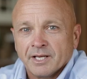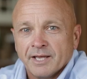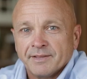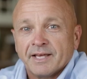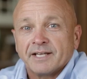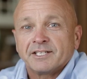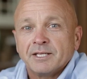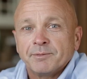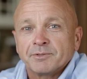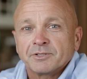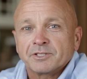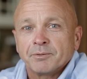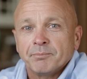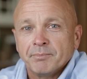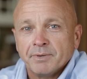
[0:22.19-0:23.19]
and that team is
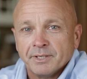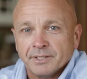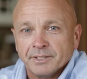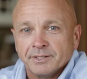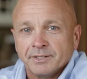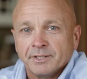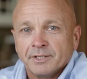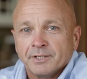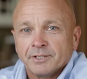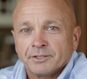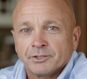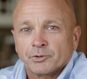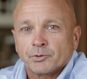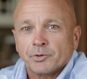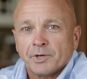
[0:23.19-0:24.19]
committed
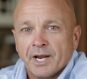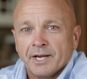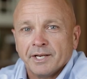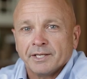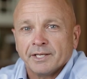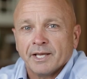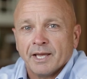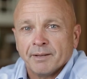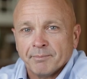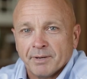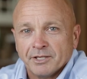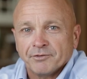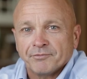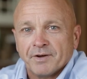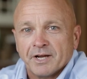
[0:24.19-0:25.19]
to creating and
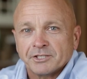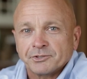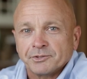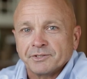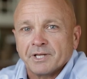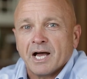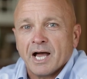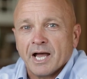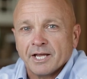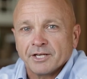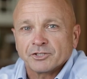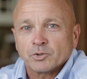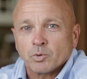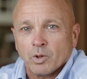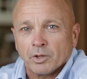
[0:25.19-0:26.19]
manufacturing the
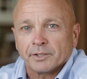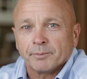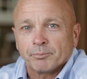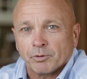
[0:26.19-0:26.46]
highest quality